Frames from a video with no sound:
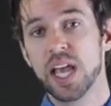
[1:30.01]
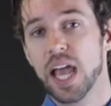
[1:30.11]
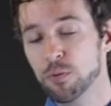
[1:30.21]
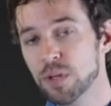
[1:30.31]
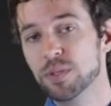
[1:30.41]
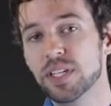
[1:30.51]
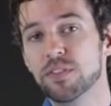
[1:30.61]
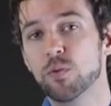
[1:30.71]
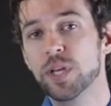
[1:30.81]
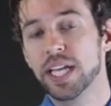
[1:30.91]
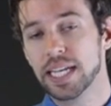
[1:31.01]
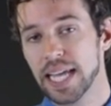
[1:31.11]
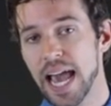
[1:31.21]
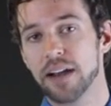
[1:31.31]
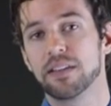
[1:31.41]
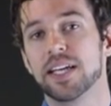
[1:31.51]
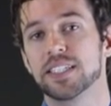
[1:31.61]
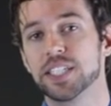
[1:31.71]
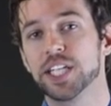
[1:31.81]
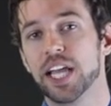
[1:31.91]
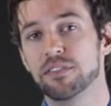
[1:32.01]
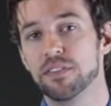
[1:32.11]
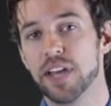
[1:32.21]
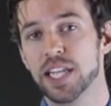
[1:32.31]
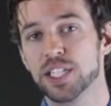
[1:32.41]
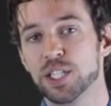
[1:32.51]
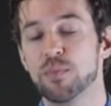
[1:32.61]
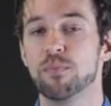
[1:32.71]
And we believe that we can catalyze this chain of events